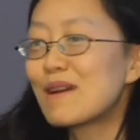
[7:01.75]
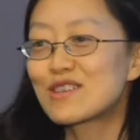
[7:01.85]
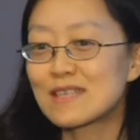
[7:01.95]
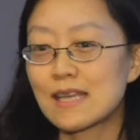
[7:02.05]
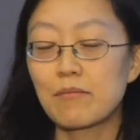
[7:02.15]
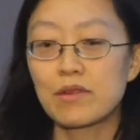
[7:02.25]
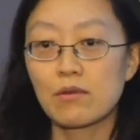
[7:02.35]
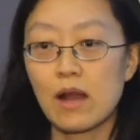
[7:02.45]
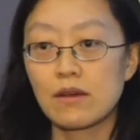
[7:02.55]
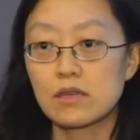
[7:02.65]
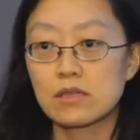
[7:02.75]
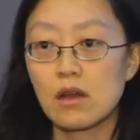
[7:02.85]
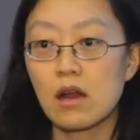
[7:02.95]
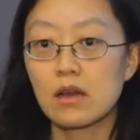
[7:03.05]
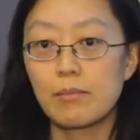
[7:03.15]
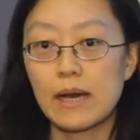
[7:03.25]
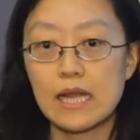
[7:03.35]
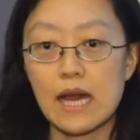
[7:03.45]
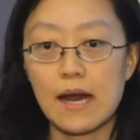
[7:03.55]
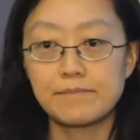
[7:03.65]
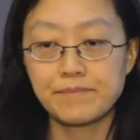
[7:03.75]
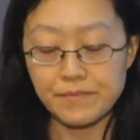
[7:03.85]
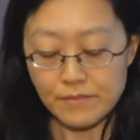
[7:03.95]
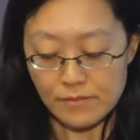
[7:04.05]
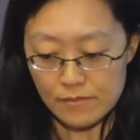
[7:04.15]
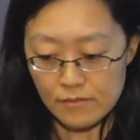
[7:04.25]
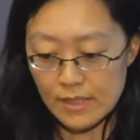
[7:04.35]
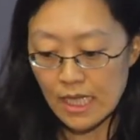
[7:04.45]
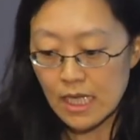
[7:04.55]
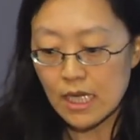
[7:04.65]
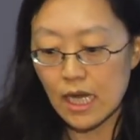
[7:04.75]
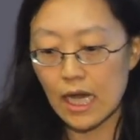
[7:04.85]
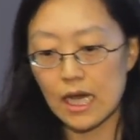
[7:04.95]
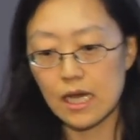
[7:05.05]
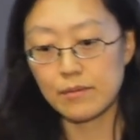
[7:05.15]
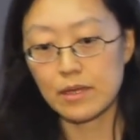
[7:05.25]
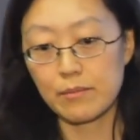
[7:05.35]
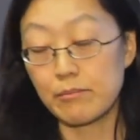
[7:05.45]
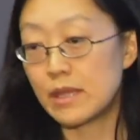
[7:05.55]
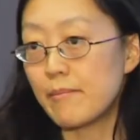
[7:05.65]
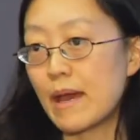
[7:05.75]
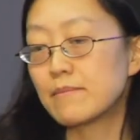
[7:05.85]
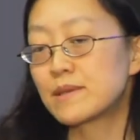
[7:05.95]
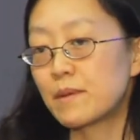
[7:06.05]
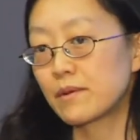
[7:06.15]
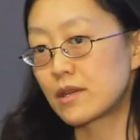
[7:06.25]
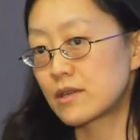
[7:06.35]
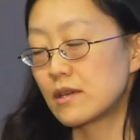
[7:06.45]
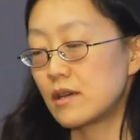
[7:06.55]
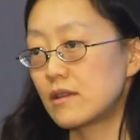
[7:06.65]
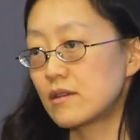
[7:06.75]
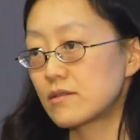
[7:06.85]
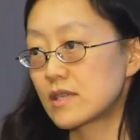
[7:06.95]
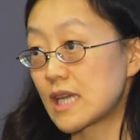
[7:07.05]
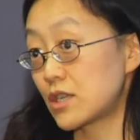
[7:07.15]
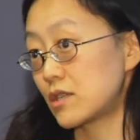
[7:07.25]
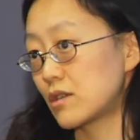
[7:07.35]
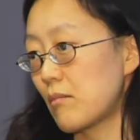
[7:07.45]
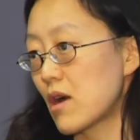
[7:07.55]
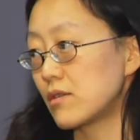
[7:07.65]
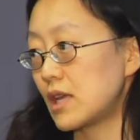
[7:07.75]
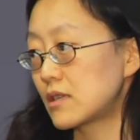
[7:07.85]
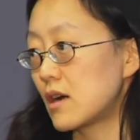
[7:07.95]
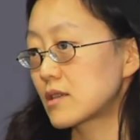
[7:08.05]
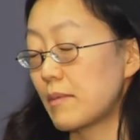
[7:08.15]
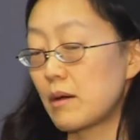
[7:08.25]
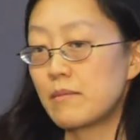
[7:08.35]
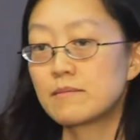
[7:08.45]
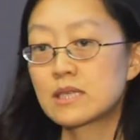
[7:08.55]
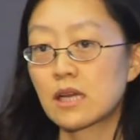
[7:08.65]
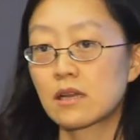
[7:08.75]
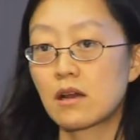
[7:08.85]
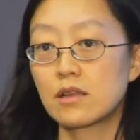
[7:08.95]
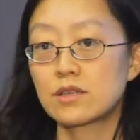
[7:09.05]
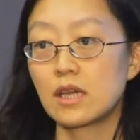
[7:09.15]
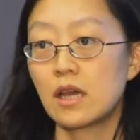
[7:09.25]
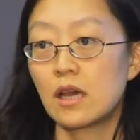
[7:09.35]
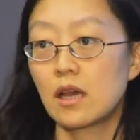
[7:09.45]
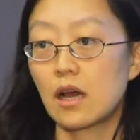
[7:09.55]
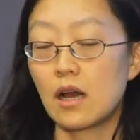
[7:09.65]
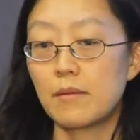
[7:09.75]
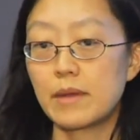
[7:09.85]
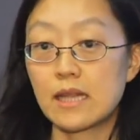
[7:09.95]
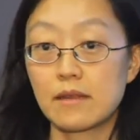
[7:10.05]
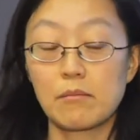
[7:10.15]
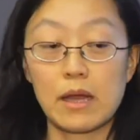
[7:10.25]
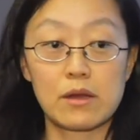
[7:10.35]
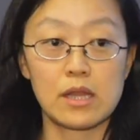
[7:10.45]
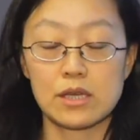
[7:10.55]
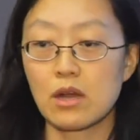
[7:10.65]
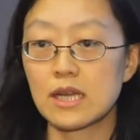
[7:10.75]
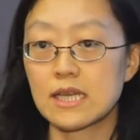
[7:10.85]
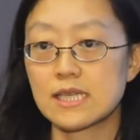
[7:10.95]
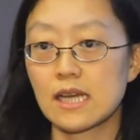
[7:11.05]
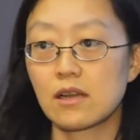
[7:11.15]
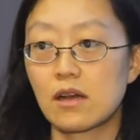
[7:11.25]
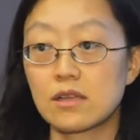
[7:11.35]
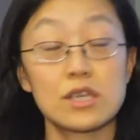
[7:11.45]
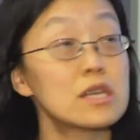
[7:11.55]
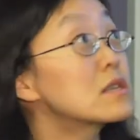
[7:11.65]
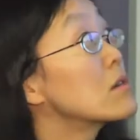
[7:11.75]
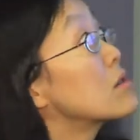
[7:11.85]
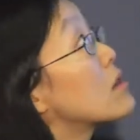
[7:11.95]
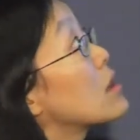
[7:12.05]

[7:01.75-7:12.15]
mention some throughout this talk, but the MEMS people, there's a session tomorrow that talks about MEMS technology and microelectronics technology. So there are